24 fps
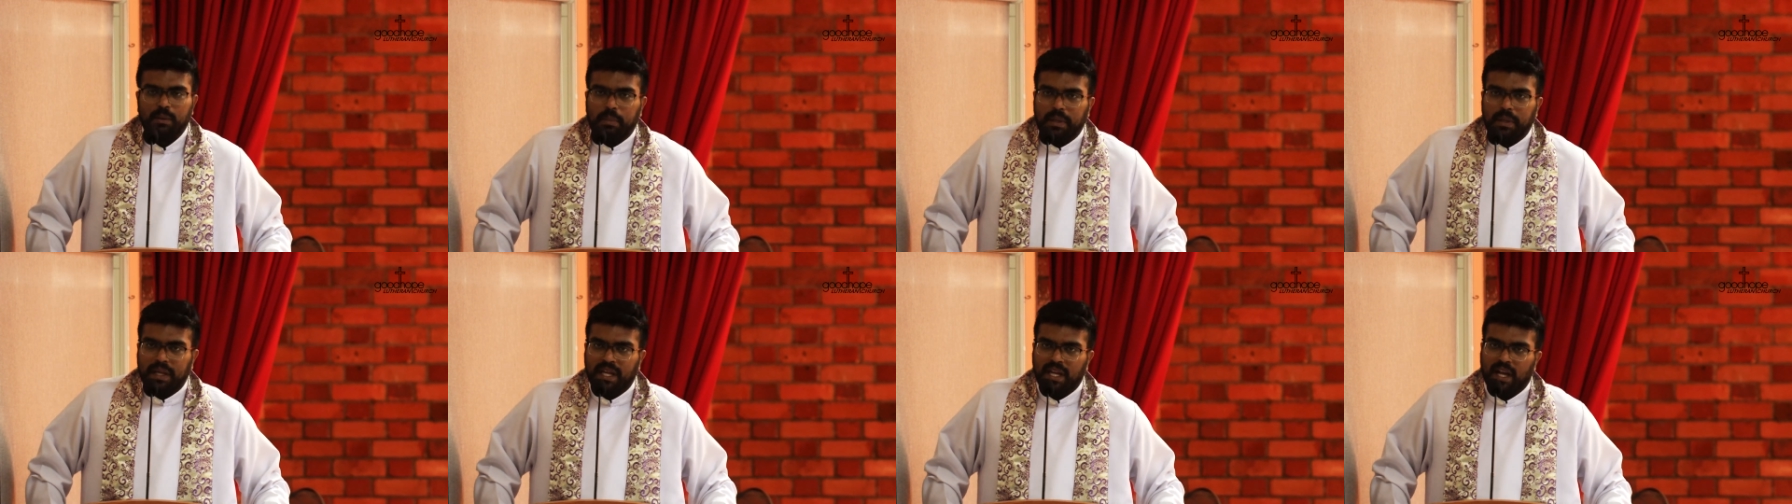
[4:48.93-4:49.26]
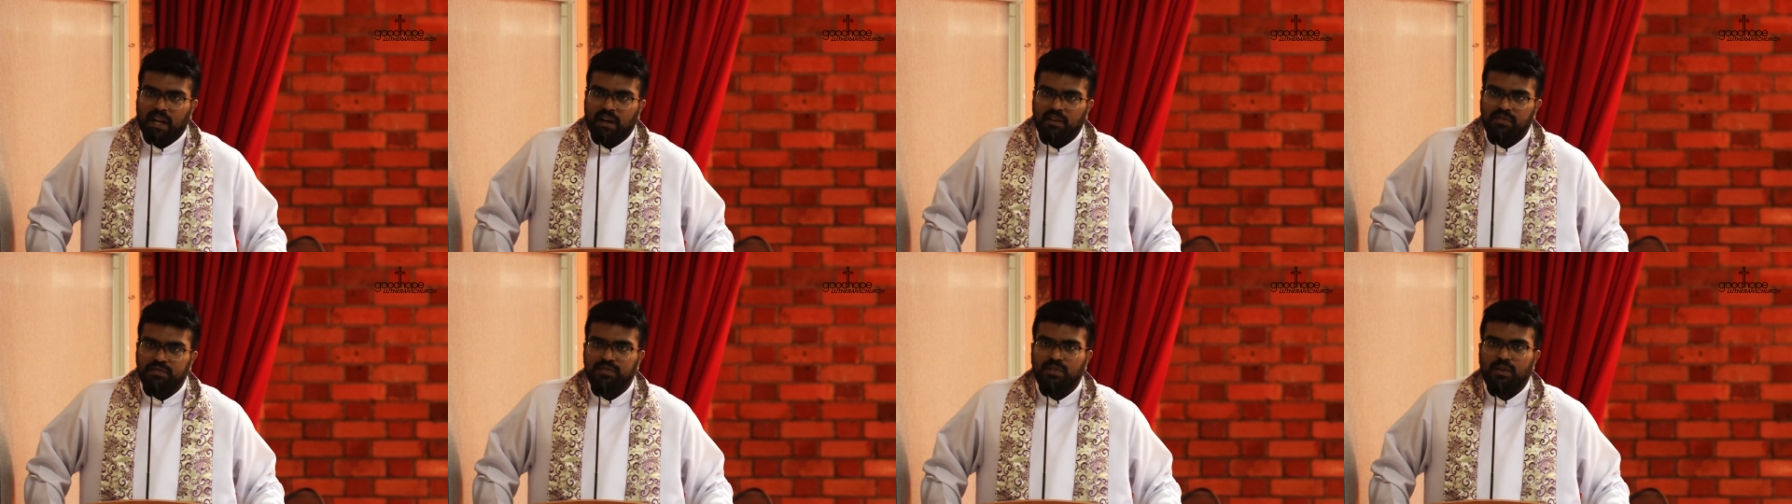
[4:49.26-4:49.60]
be
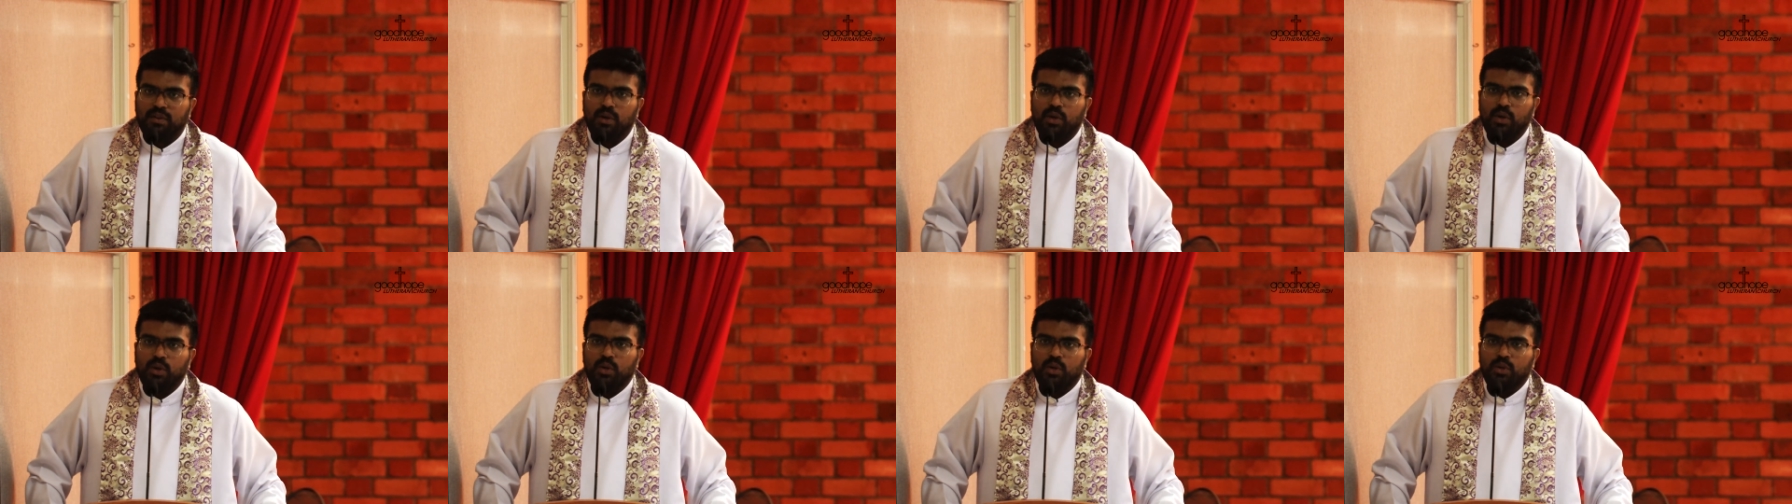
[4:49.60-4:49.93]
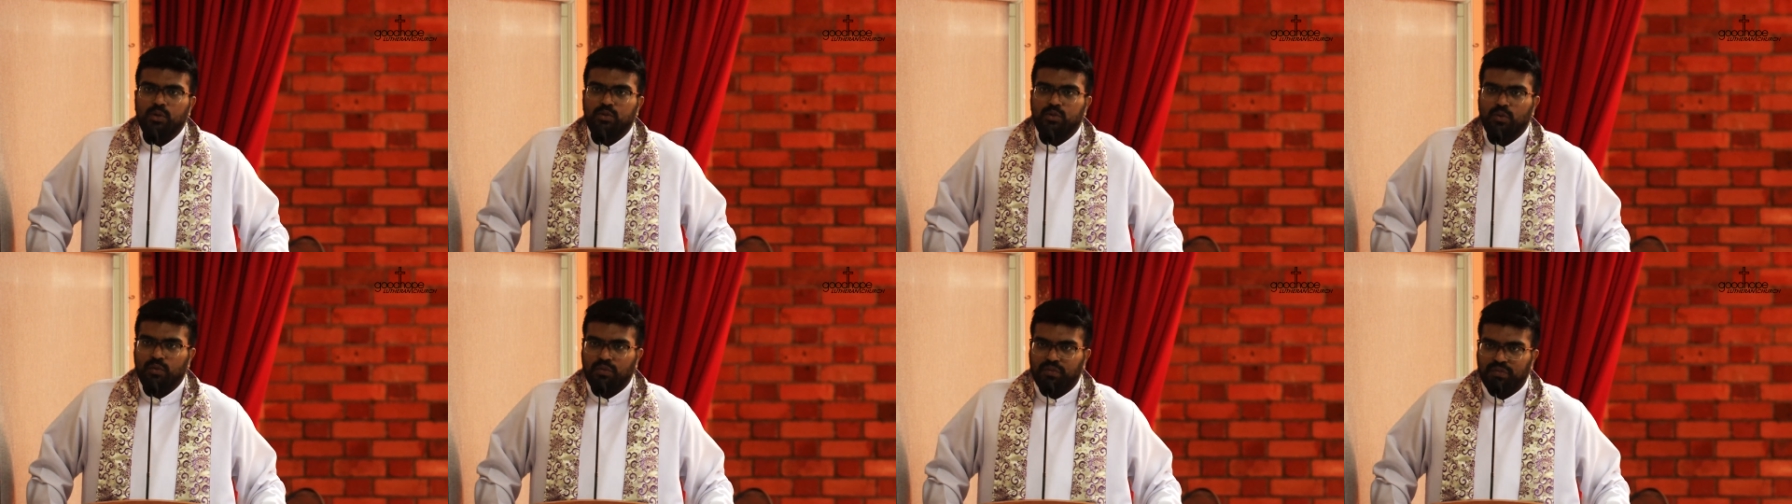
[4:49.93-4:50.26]
enough
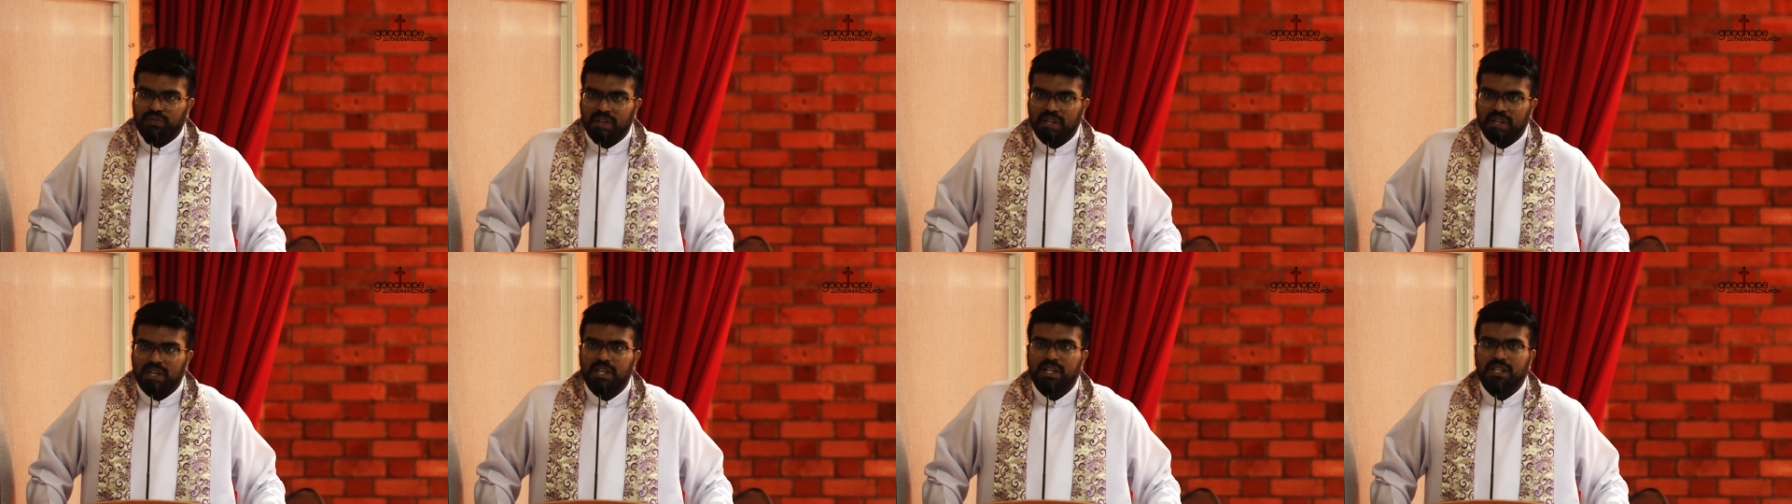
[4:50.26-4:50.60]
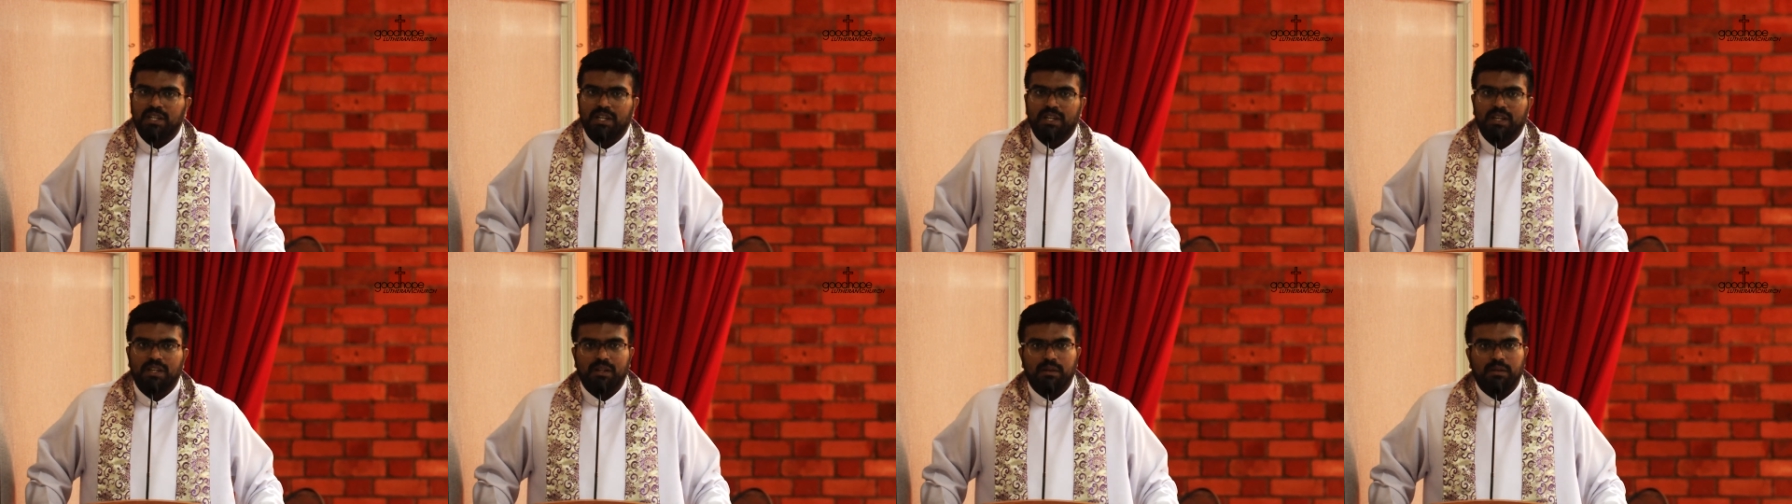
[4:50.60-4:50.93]
to feed
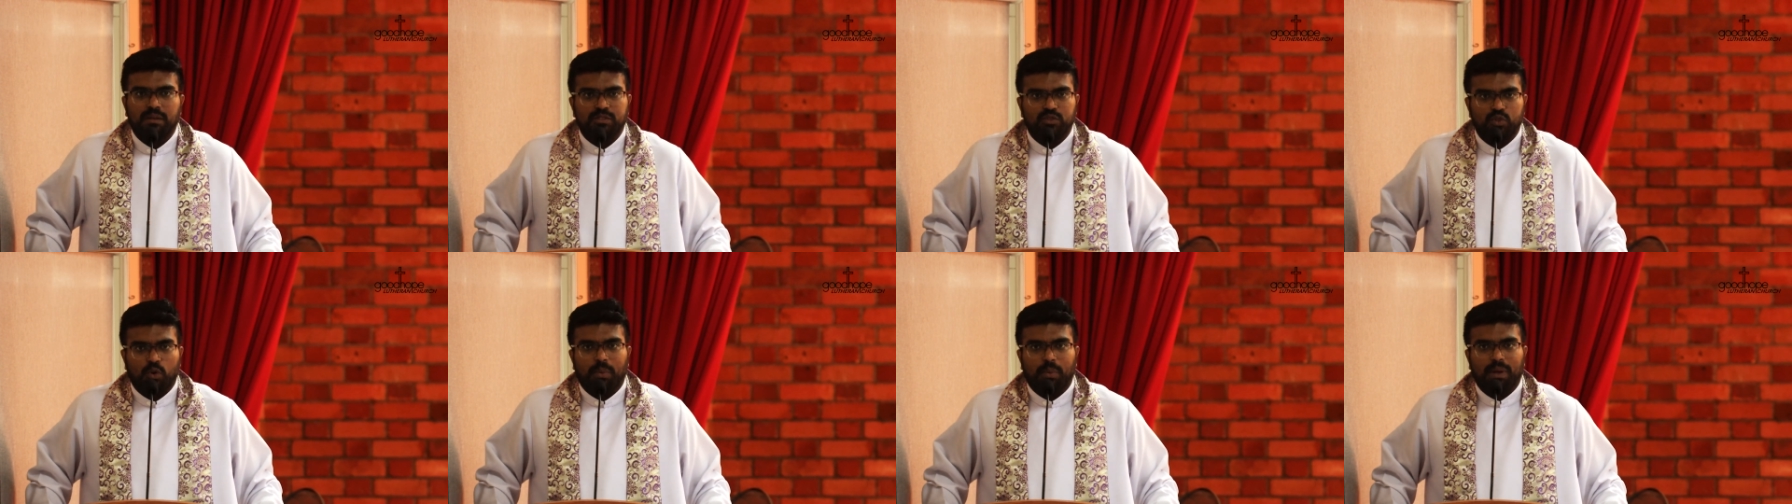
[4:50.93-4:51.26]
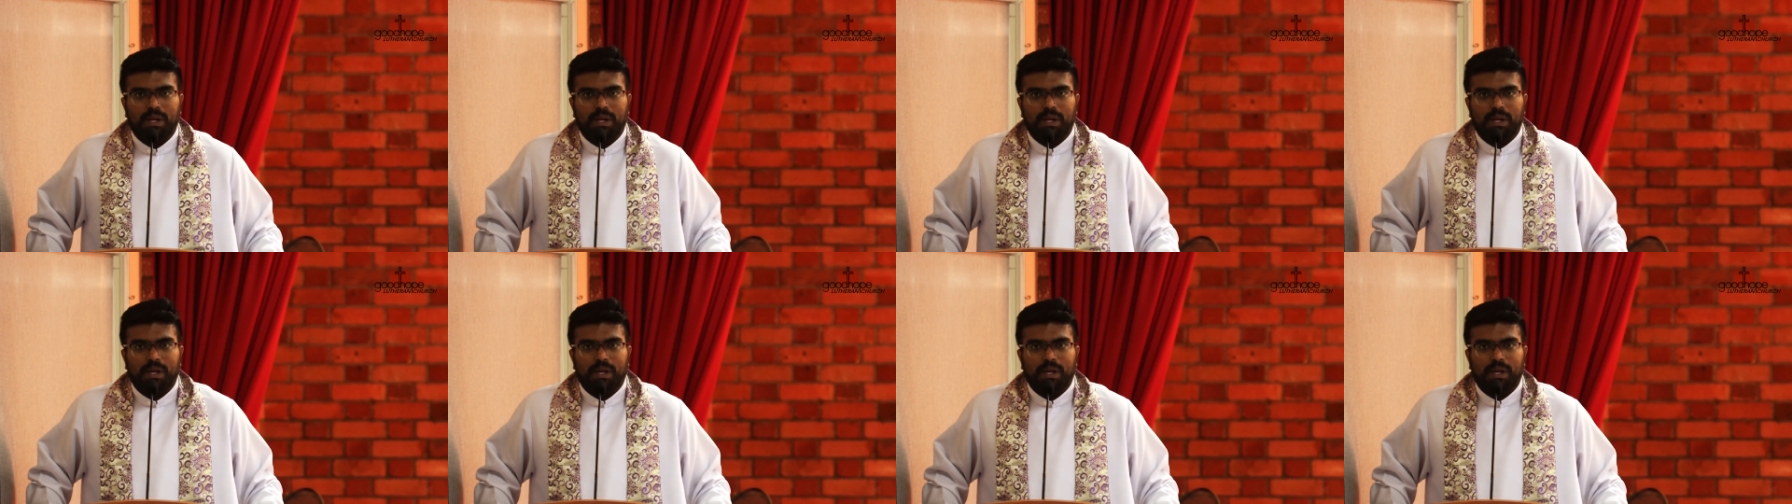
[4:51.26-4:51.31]
so